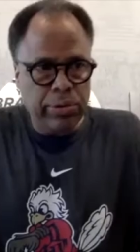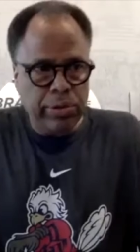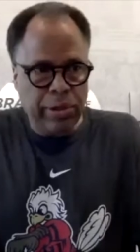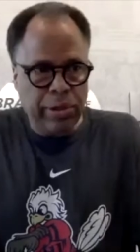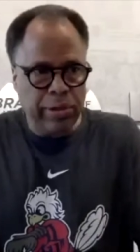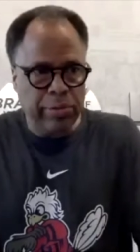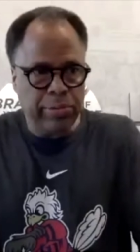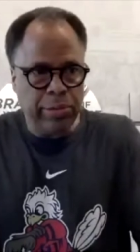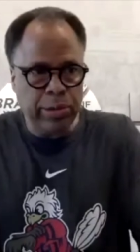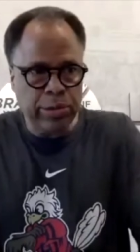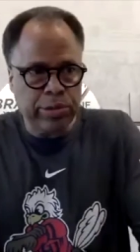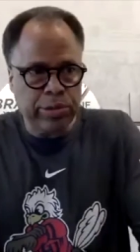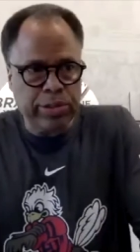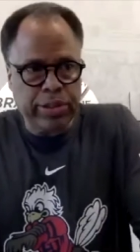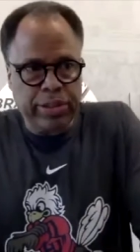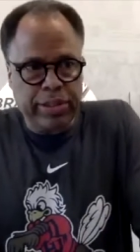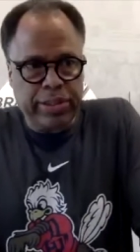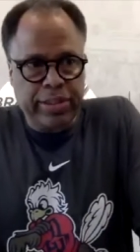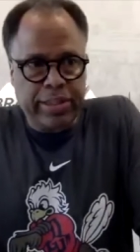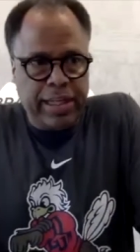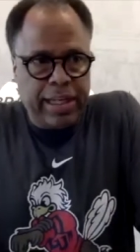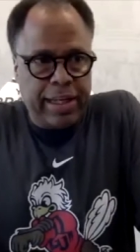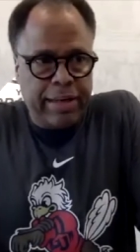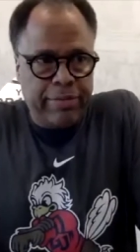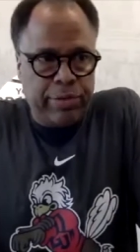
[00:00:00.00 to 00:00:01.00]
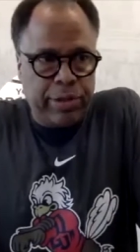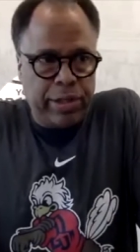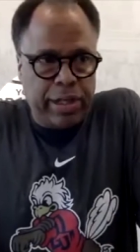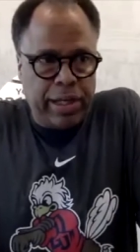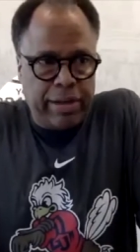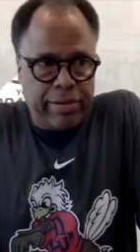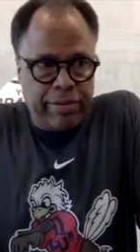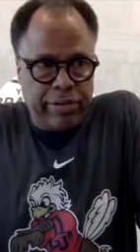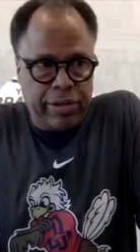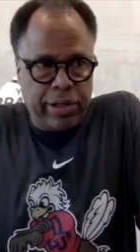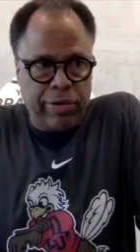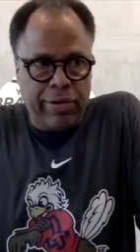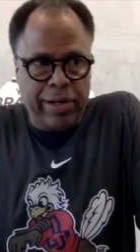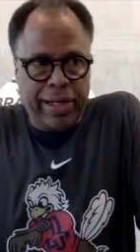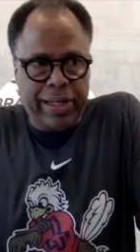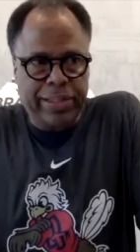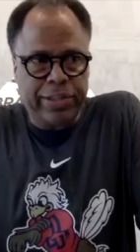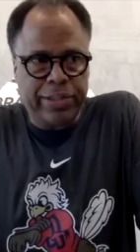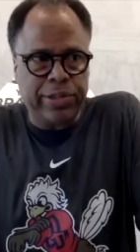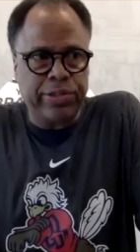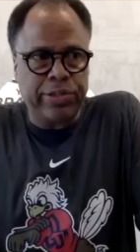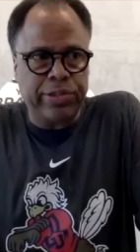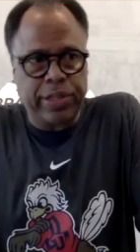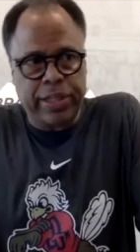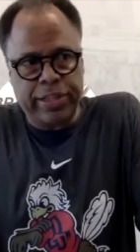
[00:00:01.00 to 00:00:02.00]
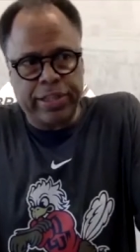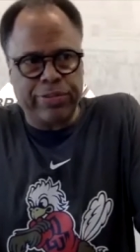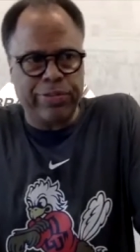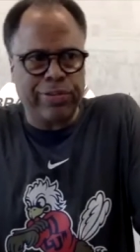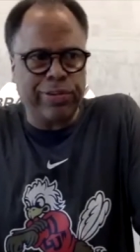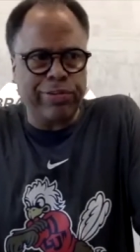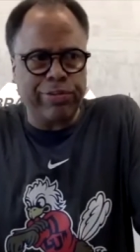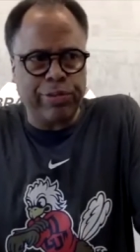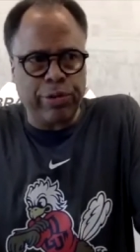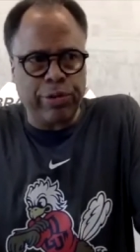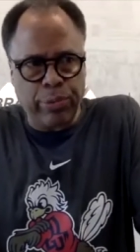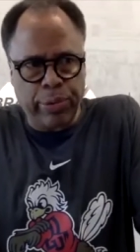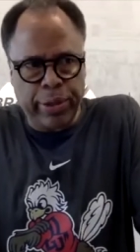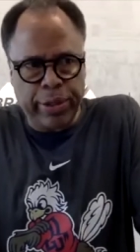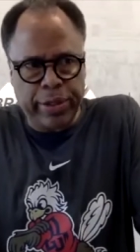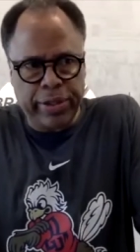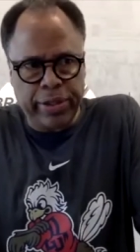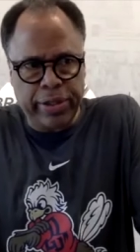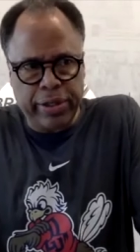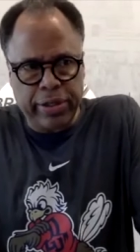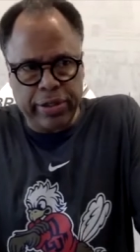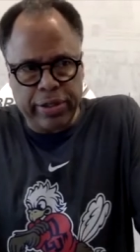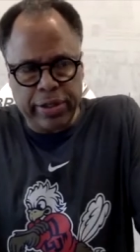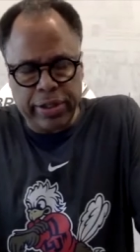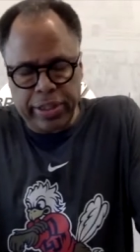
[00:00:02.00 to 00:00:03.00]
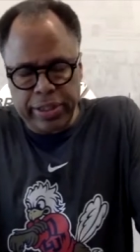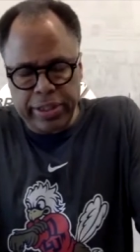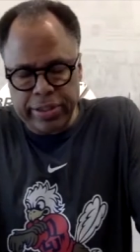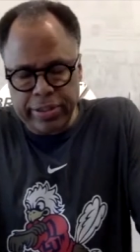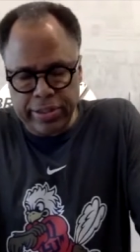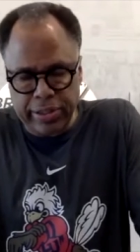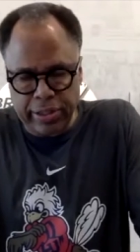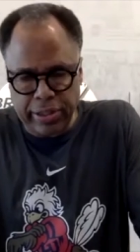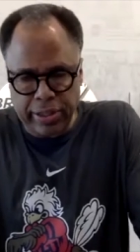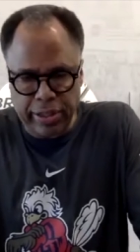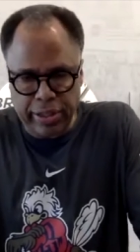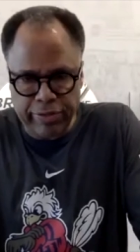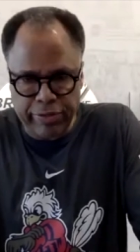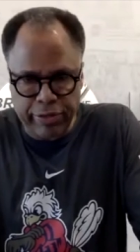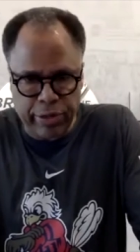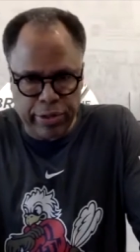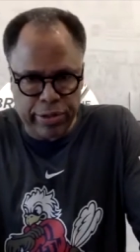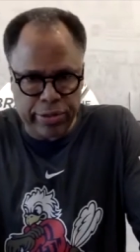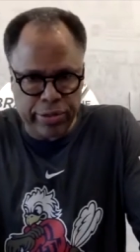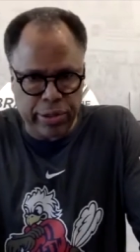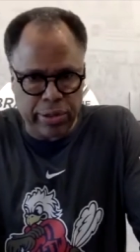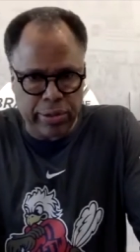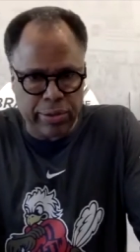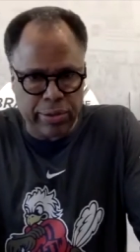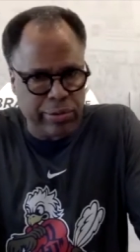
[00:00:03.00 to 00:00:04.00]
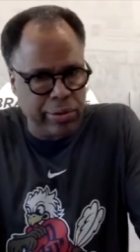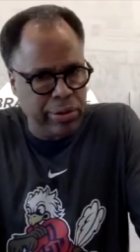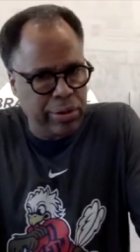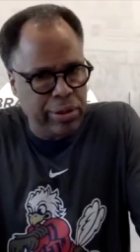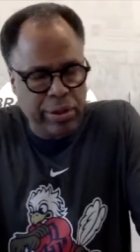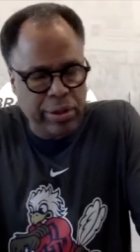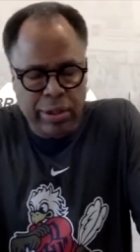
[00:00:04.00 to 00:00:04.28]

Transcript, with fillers: know, most of the time when you have a graduate transfer for 1 year, he's looking for his own.